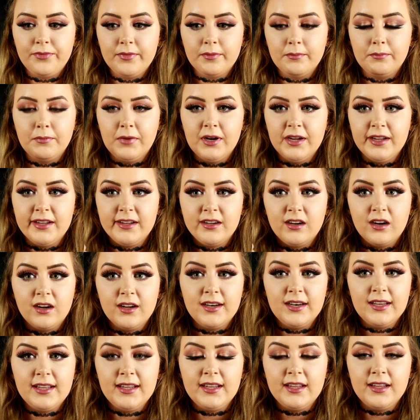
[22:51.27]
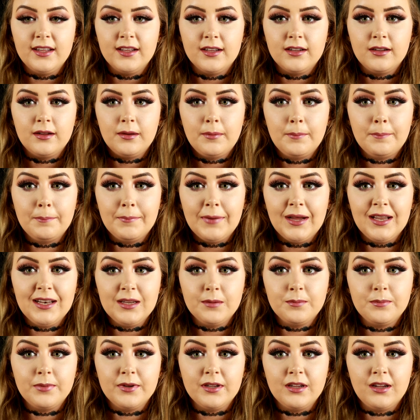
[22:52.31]
my Kylie matte
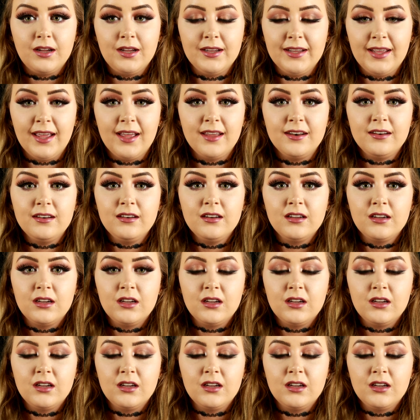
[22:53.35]
lip again.